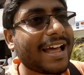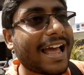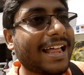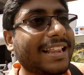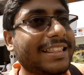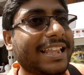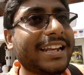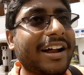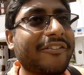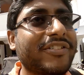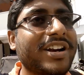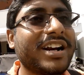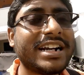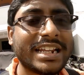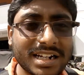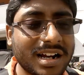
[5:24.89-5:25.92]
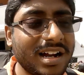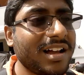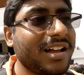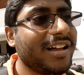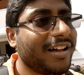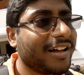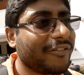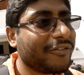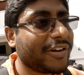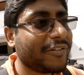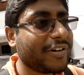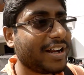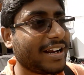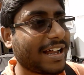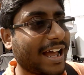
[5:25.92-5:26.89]
and then after dinner we
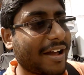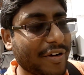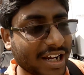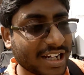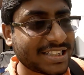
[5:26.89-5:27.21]
were having